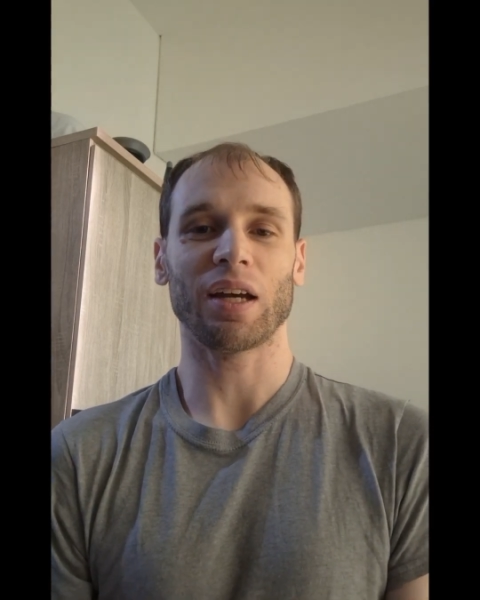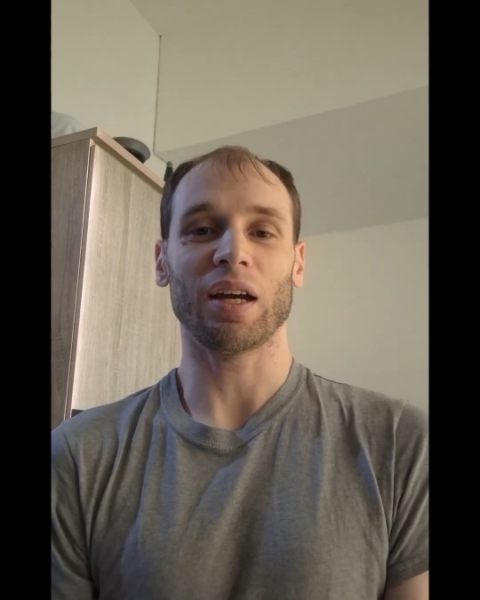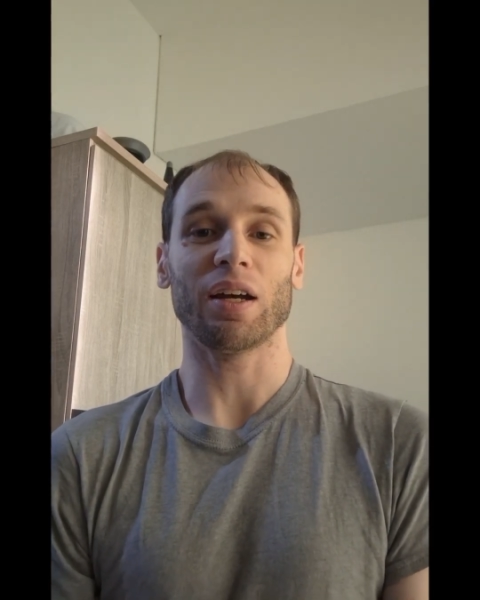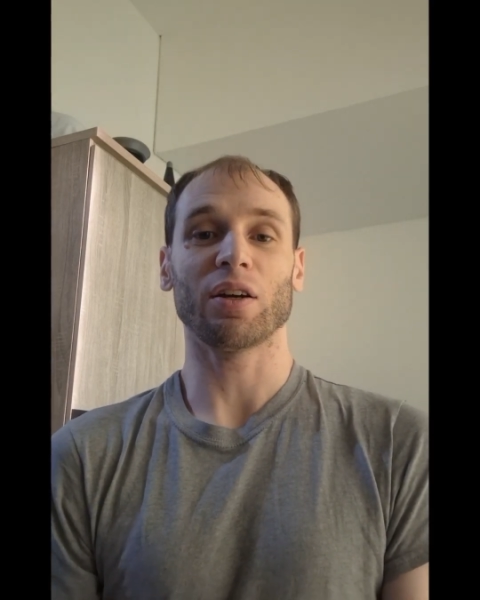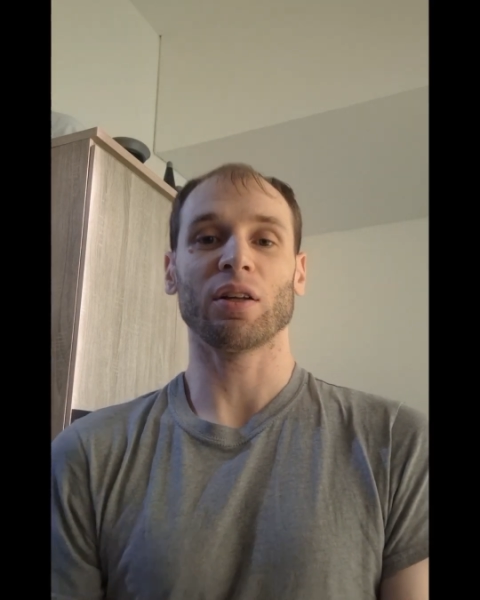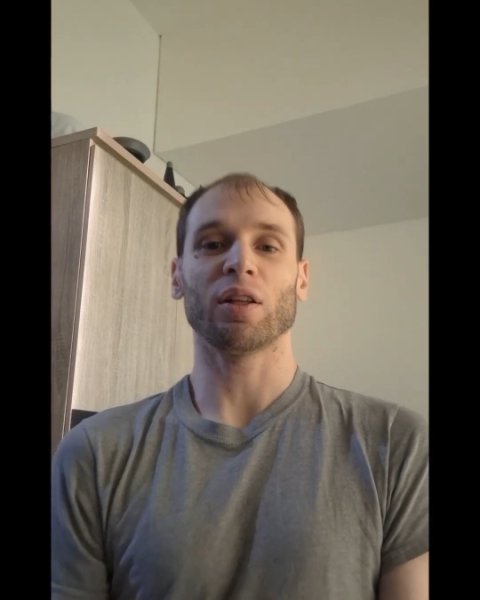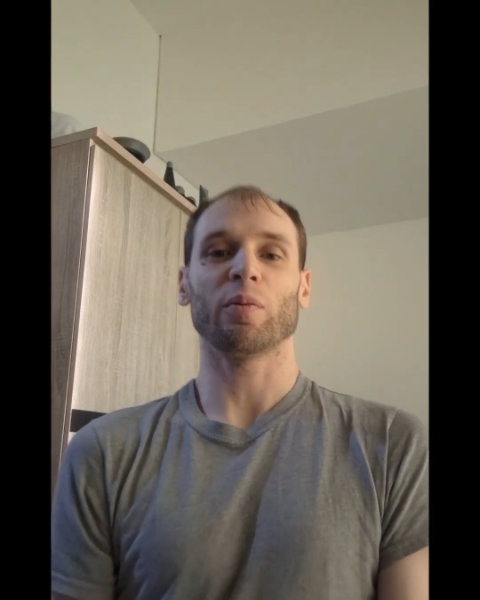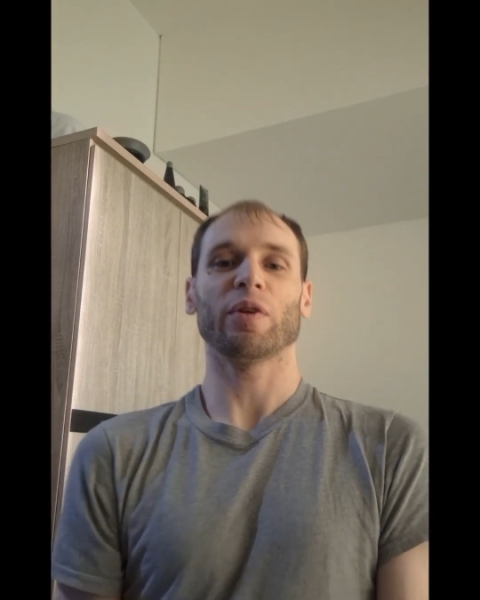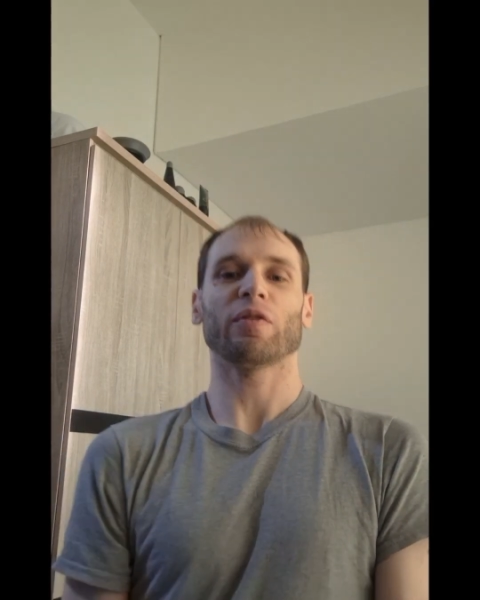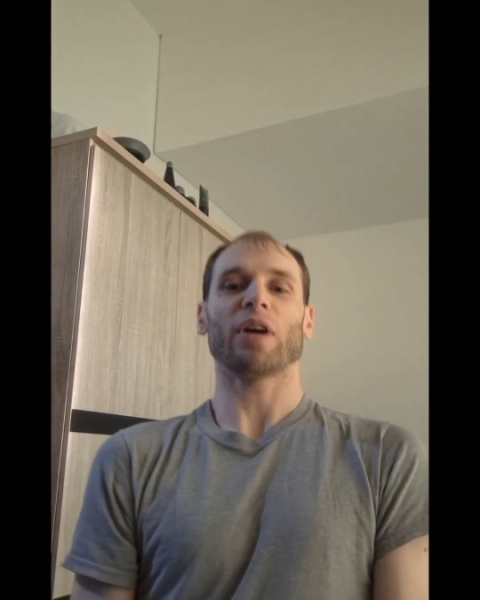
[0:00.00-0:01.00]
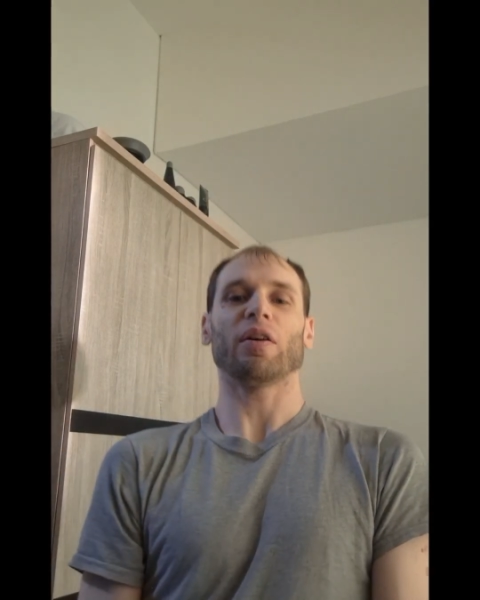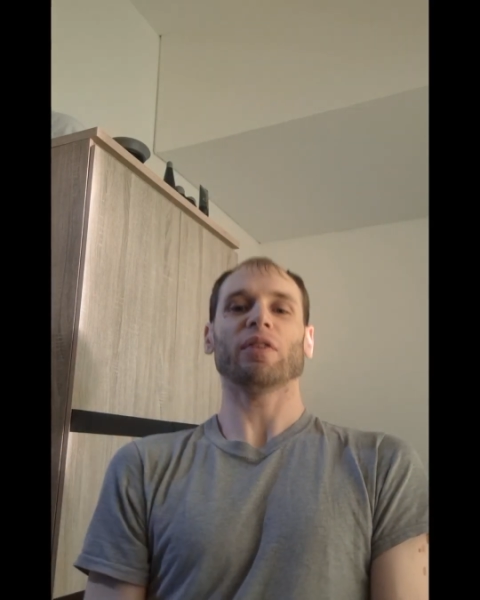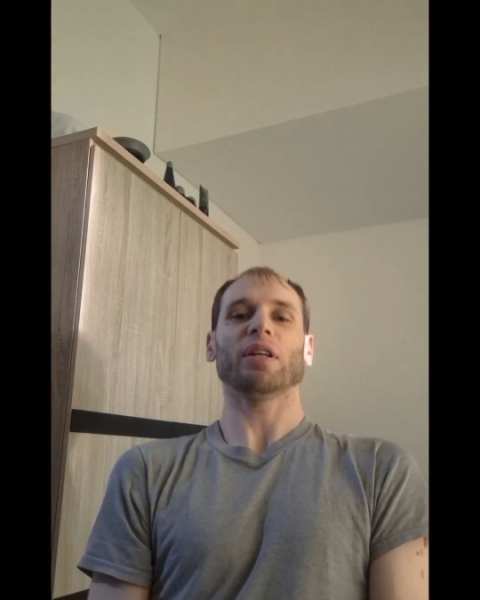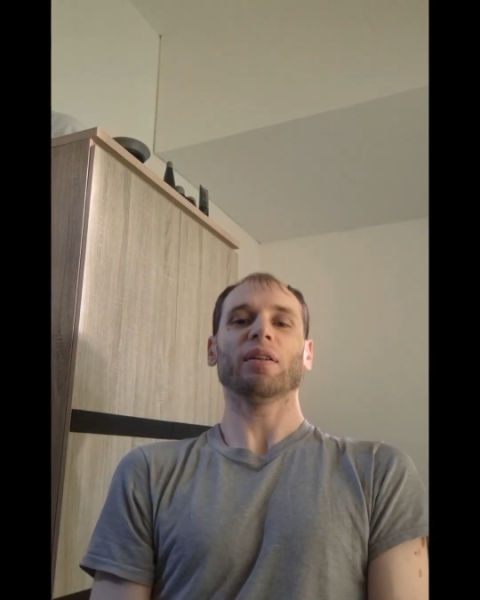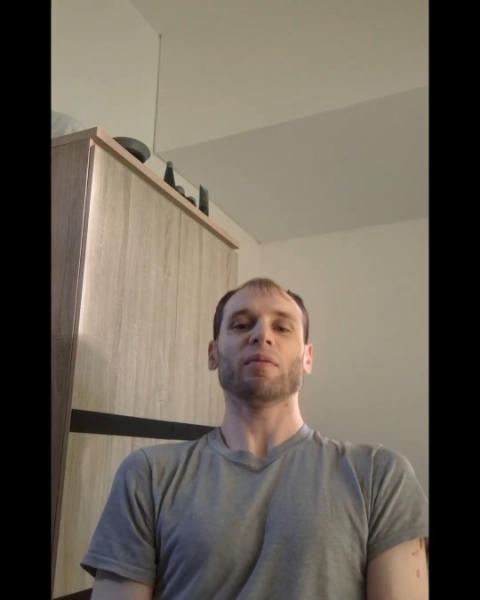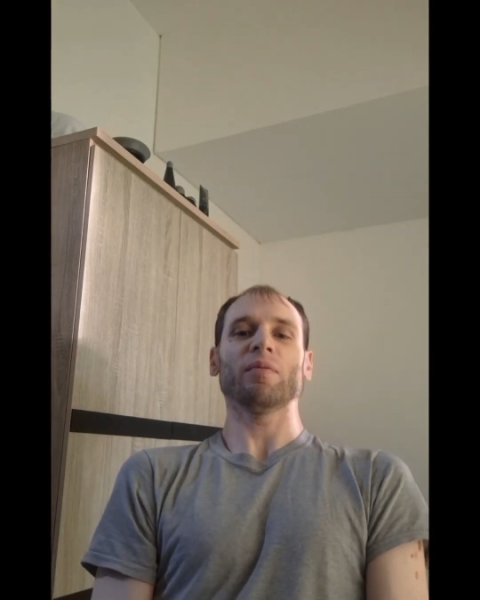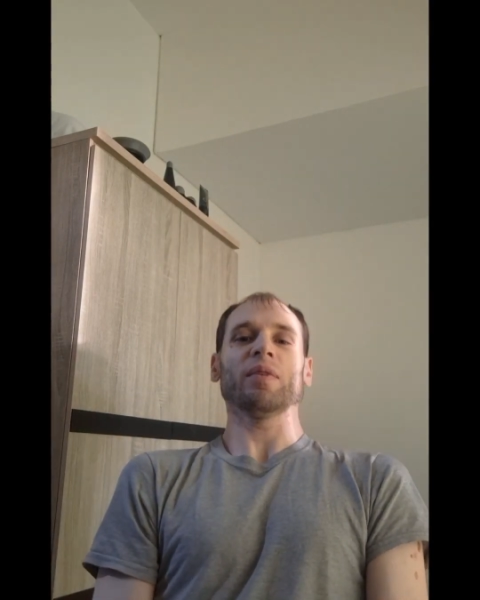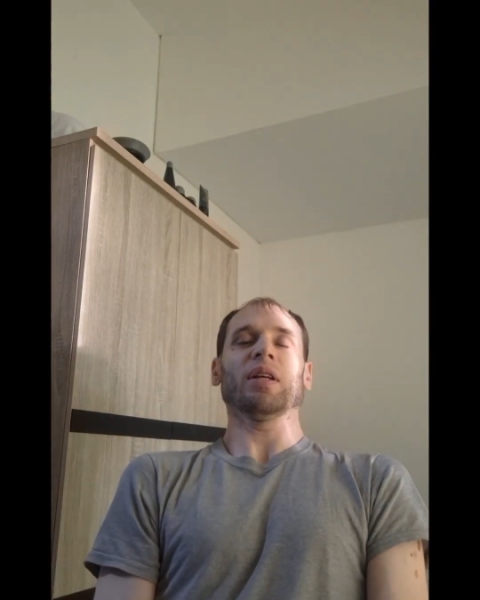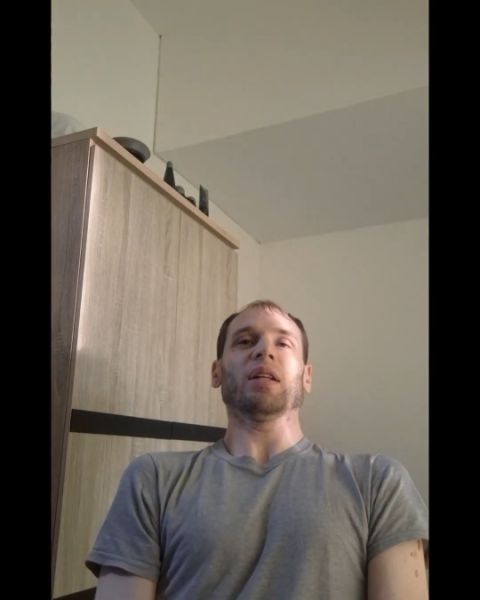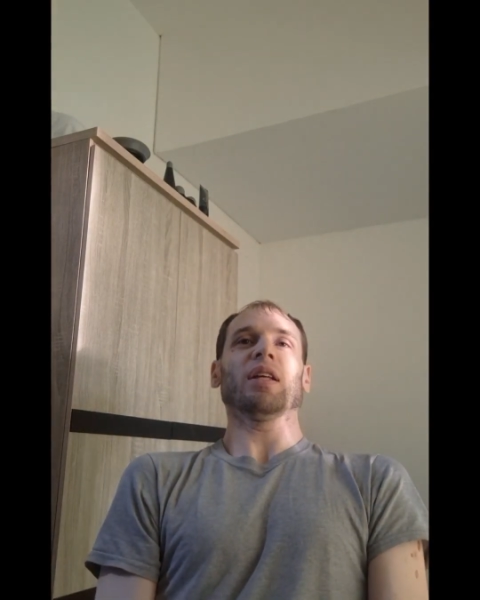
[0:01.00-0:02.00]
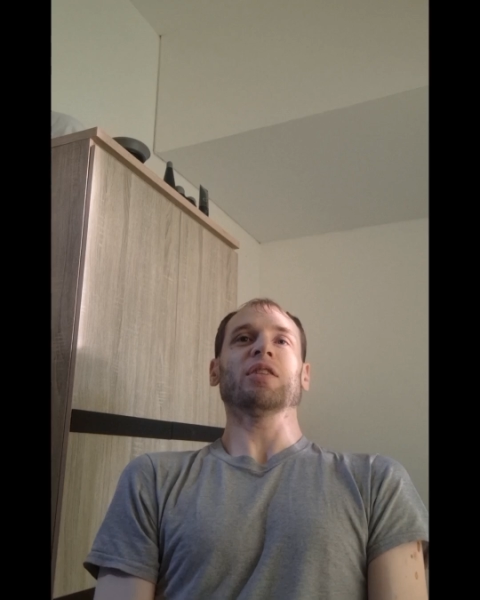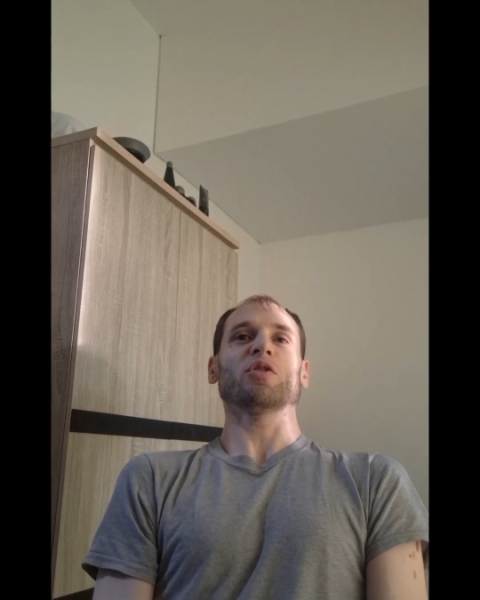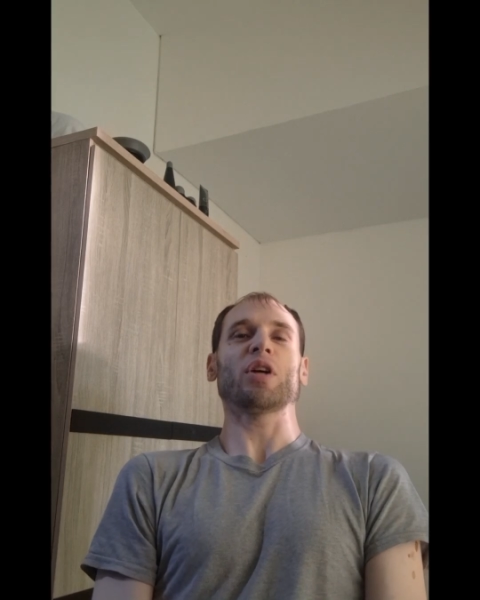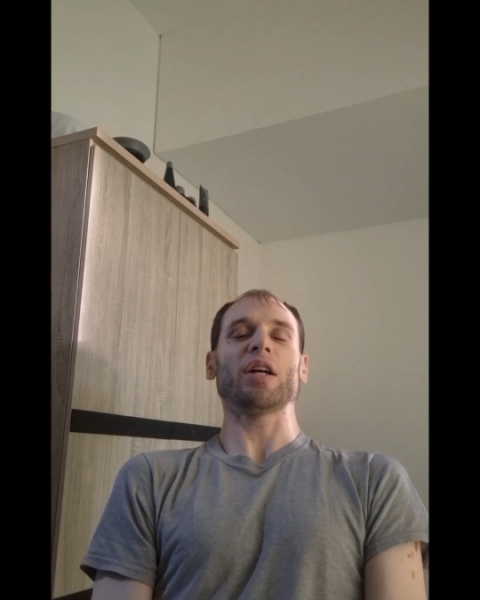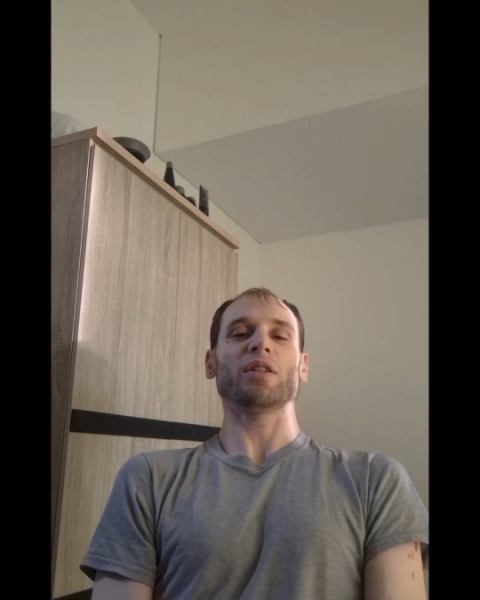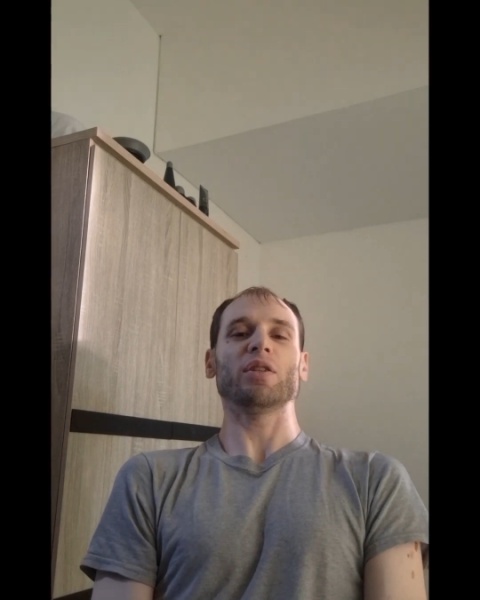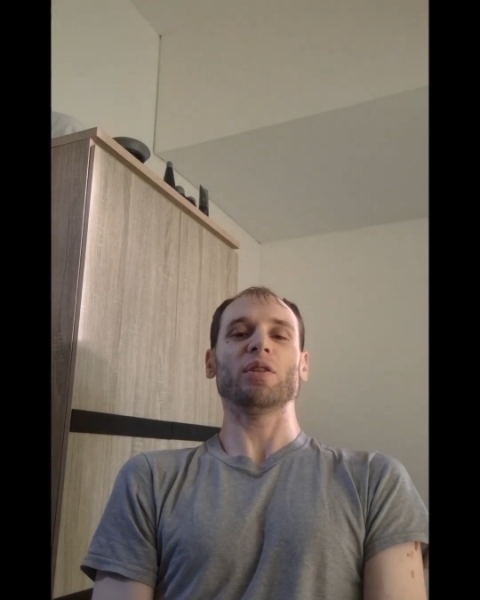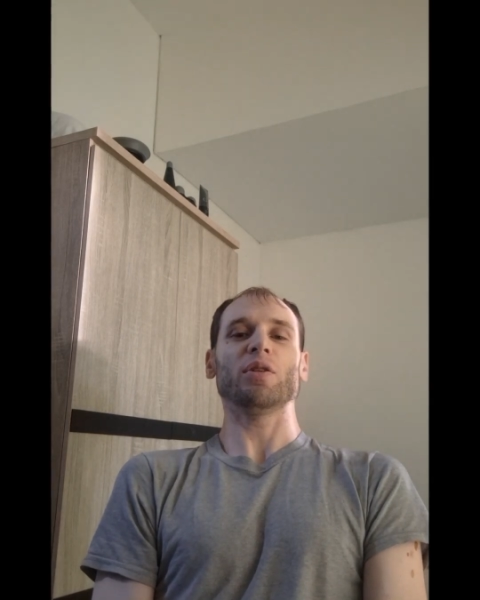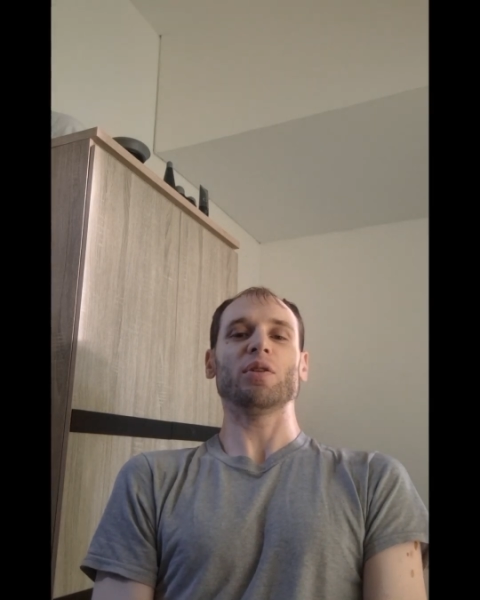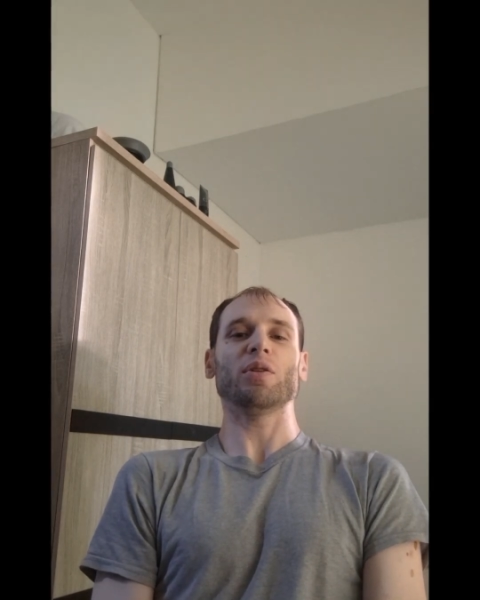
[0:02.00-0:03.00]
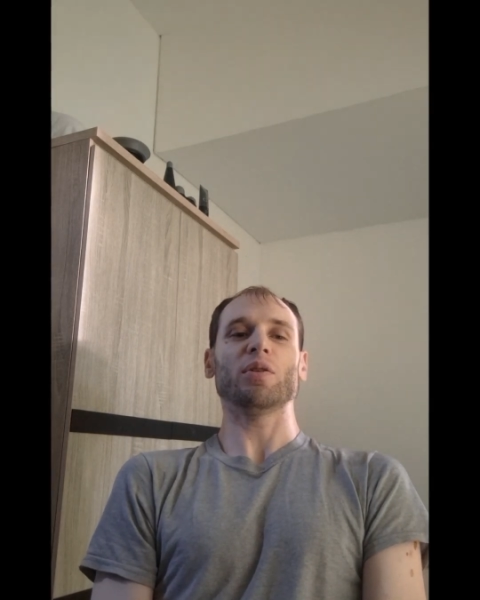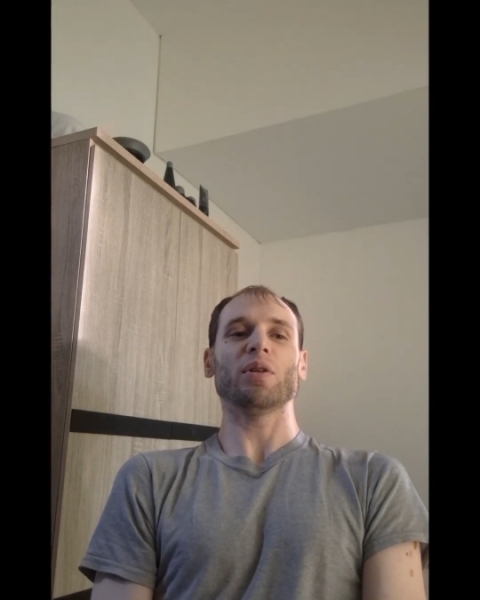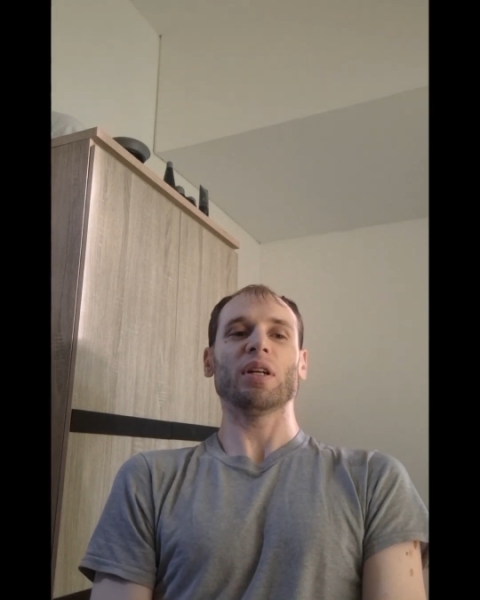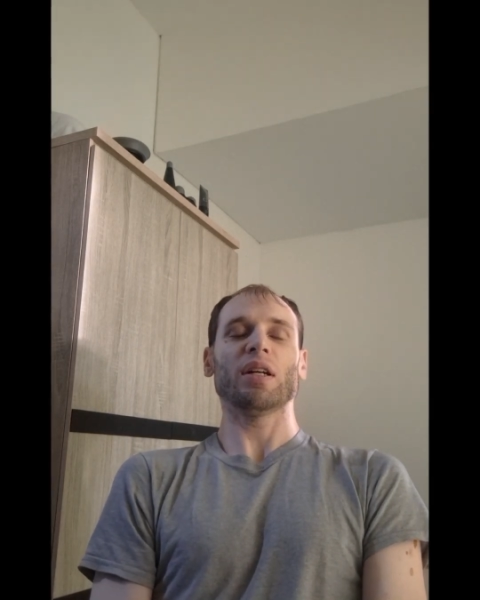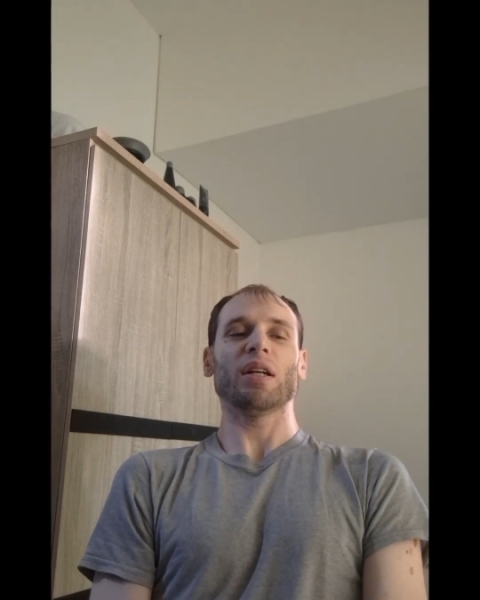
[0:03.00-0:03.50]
a little bit of gravity. Let's try to do